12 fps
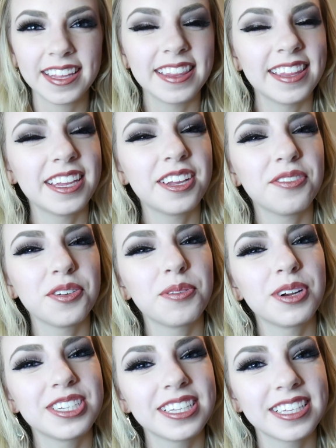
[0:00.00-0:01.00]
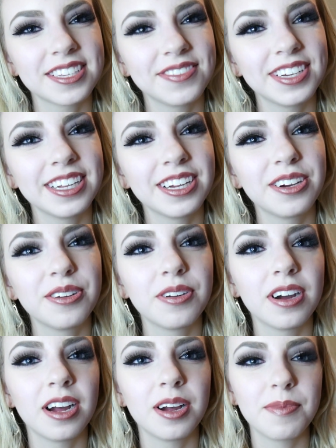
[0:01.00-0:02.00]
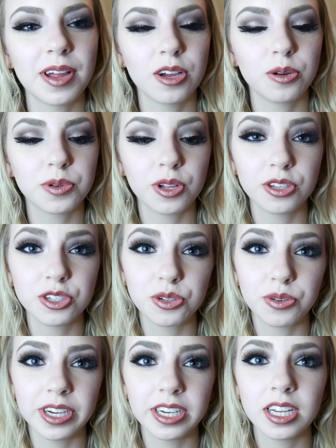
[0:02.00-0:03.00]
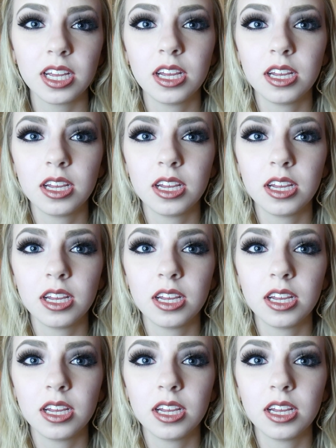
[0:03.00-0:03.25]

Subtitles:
Thank y'all for watching this video. I hope y'all enjoyed